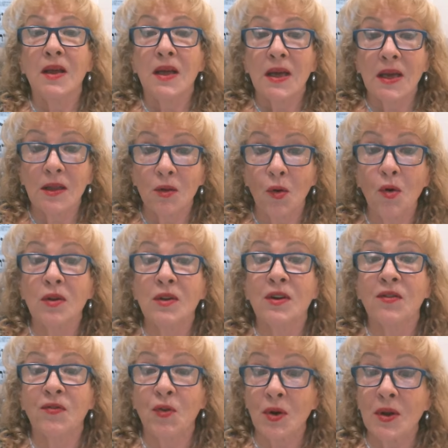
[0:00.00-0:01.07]
In order
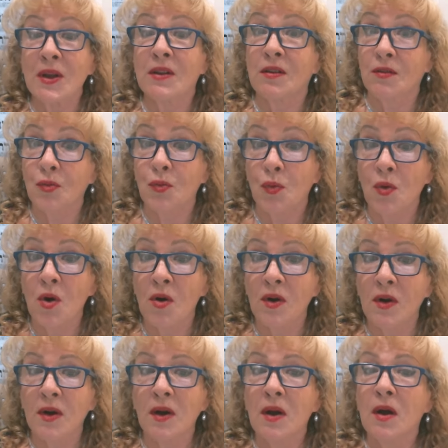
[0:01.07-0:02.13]
for it to
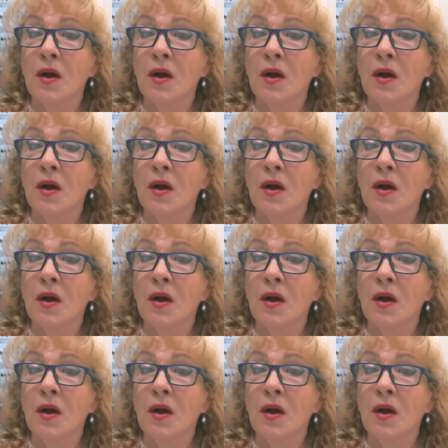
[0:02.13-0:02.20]
work,